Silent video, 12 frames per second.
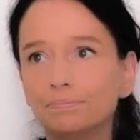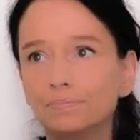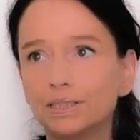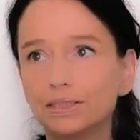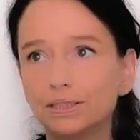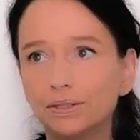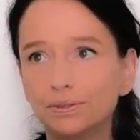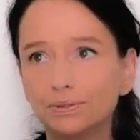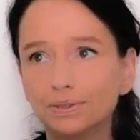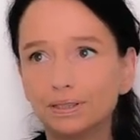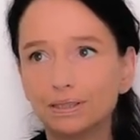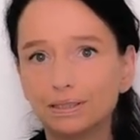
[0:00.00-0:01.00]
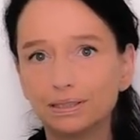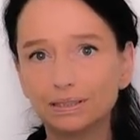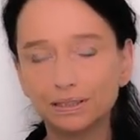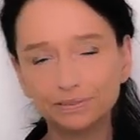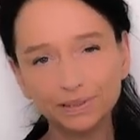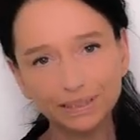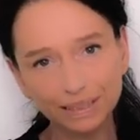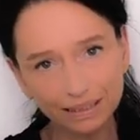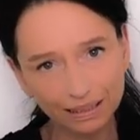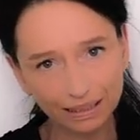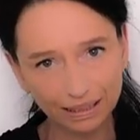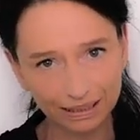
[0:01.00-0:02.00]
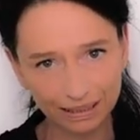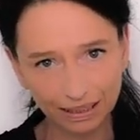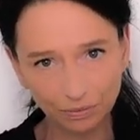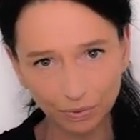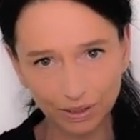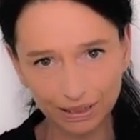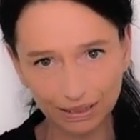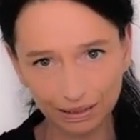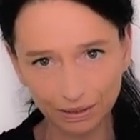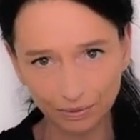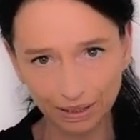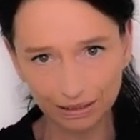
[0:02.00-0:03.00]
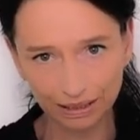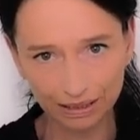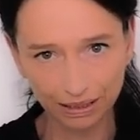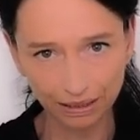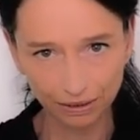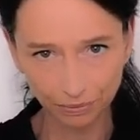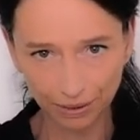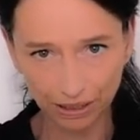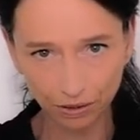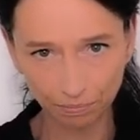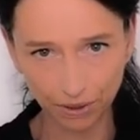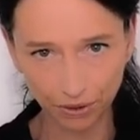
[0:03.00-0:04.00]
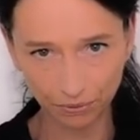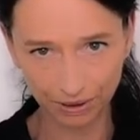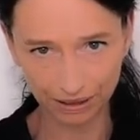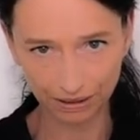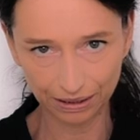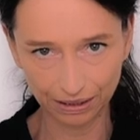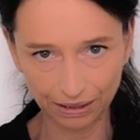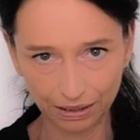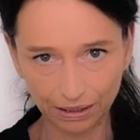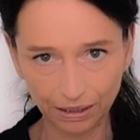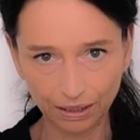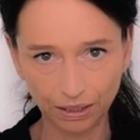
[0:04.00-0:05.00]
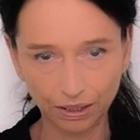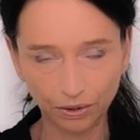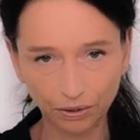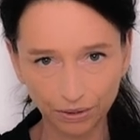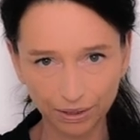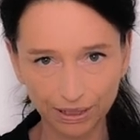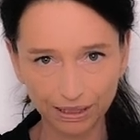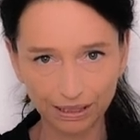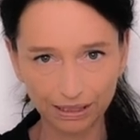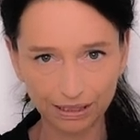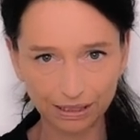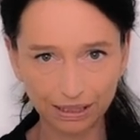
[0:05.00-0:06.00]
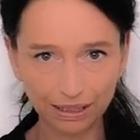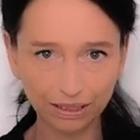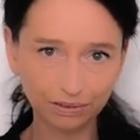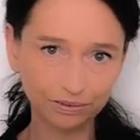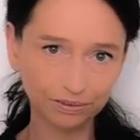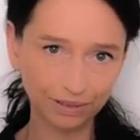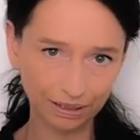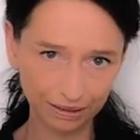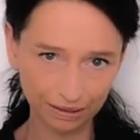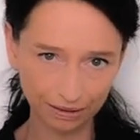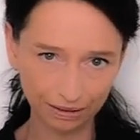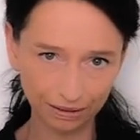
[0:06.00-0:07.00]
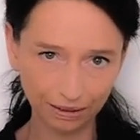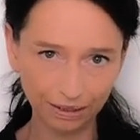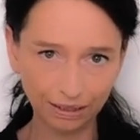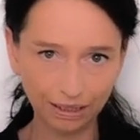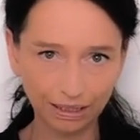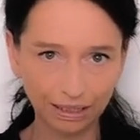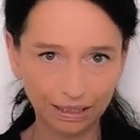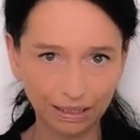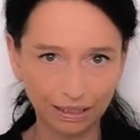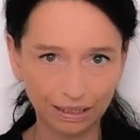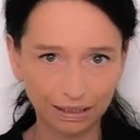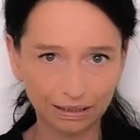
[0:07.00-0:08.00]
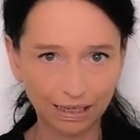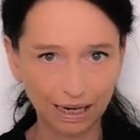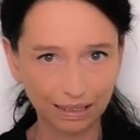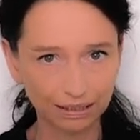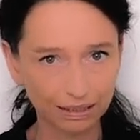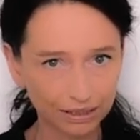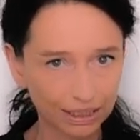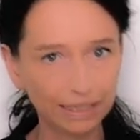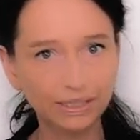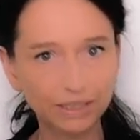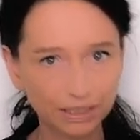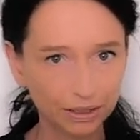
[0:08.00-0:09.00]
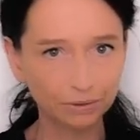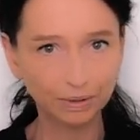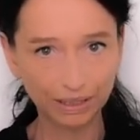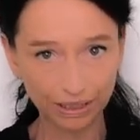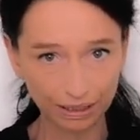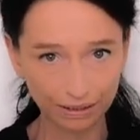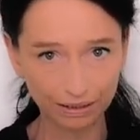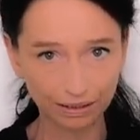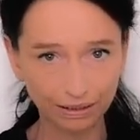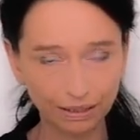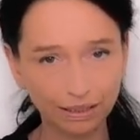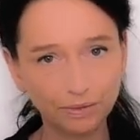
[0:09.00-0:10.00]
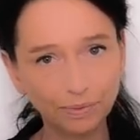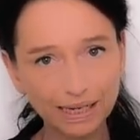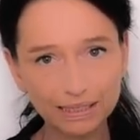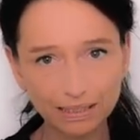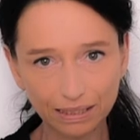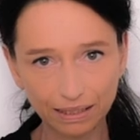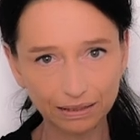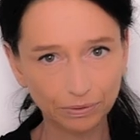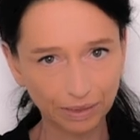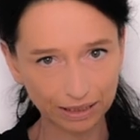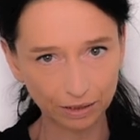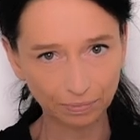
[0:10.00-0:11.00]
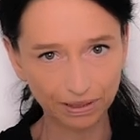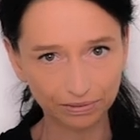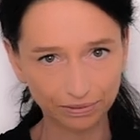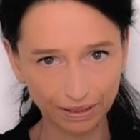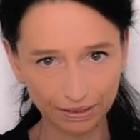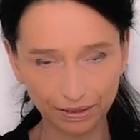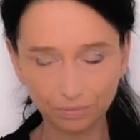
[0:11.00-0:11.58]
So, the first thing that I said was that there are these 3 components: earth, sea, fire, that change into each other in ways that are directed by fire.